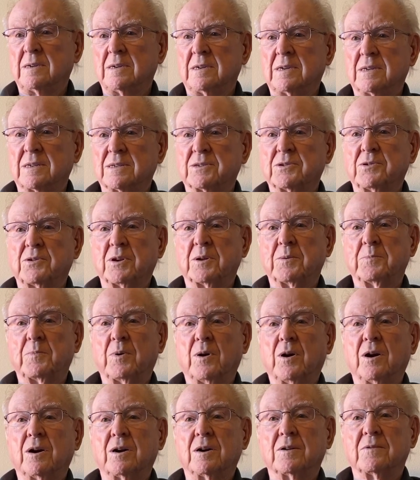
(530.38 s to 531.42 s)
is only
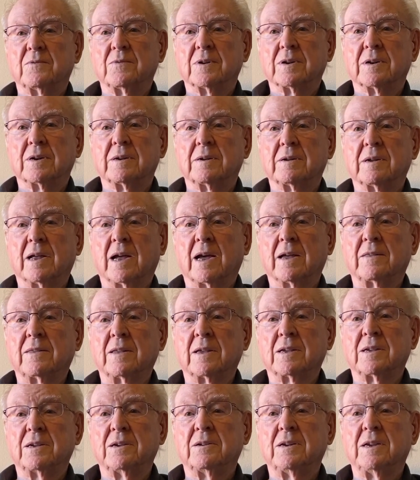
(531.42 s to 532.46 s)
part of it. I
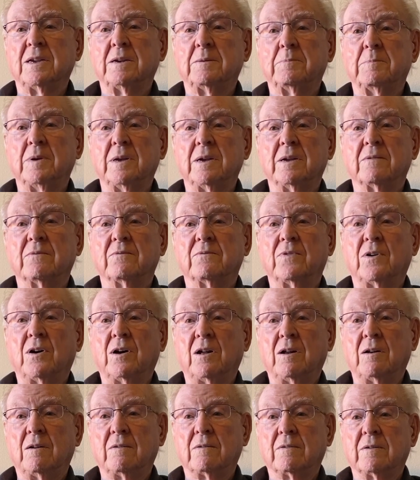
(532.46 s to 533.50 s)
think you need to be
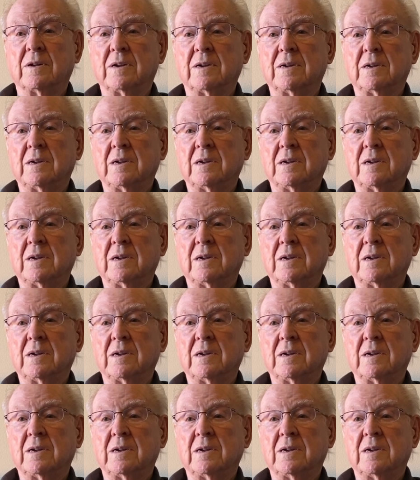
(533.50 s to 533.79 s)
involved